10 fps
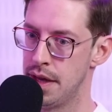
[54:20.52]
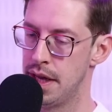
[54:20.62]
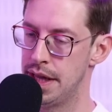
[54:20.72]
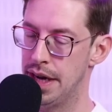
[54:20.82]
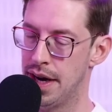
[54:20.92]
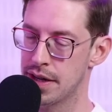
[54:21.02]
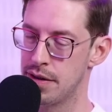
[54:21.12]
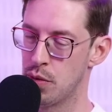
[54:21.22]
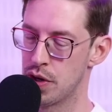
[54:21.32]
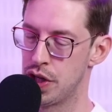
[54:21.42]
And they're
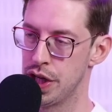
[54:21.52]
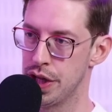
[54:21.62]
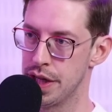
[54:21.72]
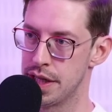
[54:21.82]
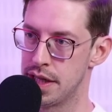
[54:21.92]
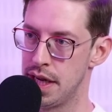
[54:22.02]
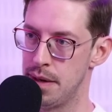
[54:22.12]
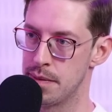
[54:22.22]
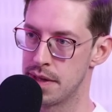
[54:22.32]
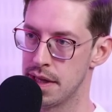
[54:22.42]
actually more chill, it
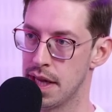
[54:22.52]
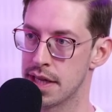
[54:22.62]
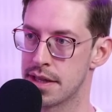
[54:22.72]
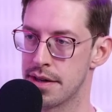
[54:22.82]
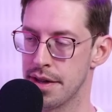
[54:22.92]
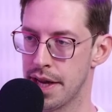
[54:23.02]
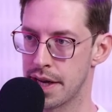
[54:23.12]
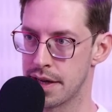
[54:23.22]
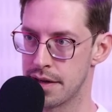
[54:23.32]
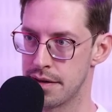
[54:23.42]
seems, unless they're
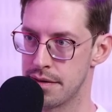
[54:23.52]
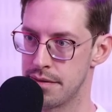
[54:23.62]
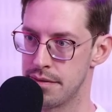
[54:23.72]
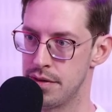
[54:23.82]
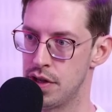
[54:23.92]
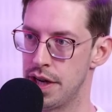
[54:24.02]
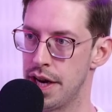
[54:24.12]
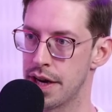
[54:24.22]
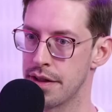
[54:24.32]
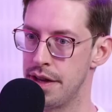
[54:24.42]
like
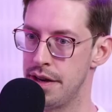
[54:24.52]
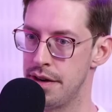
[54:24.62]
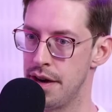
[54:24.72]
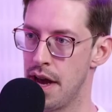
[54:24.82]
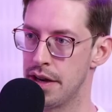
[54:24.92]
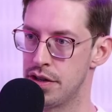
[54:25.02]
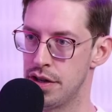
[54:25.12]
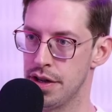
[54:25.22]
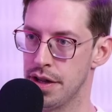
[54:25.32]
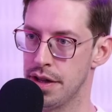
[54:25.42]
genetically not
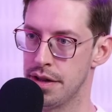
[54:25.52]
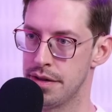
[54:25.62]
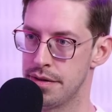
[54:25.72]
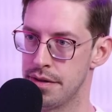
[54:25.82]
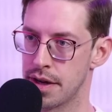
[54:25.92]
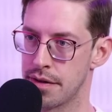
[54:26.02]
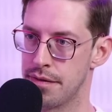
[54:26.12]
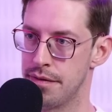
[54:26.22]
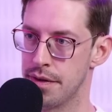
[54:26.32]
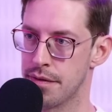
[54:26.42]
chill, like
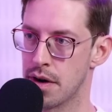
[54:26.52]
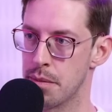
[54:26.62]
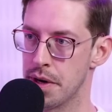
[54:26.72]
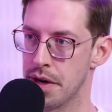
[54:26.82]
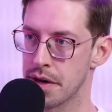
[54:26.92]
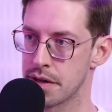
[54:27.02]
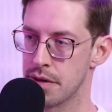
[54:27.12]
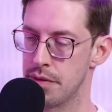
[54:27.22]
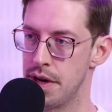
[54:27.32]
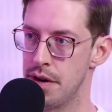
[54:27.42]
the farm dogs
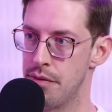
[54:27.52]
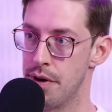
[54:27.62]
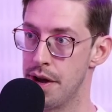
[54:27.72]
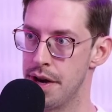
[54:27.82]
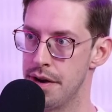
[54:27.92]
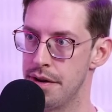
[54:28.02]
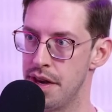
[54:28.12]
that would need to run.